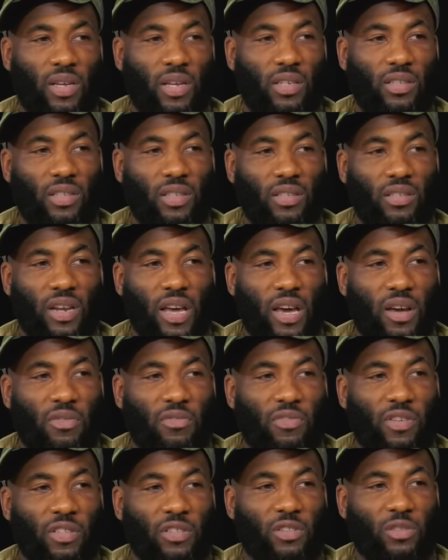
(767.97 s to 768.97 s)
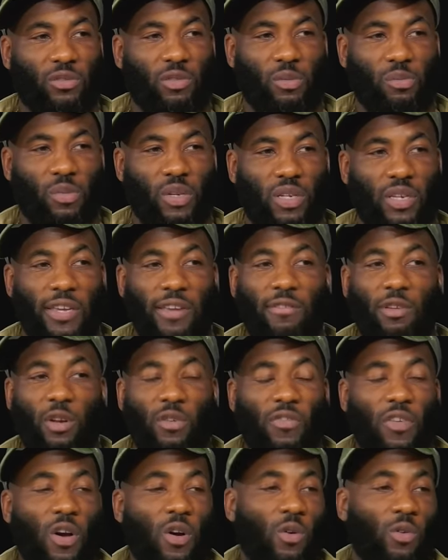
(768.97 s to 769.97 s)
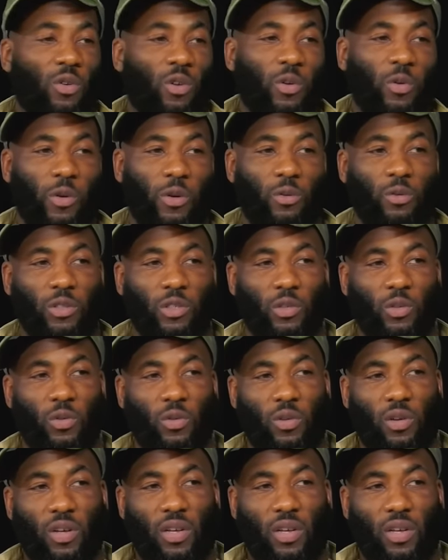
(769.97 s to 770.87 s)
it's not offensive to me, even if I don't agree with you.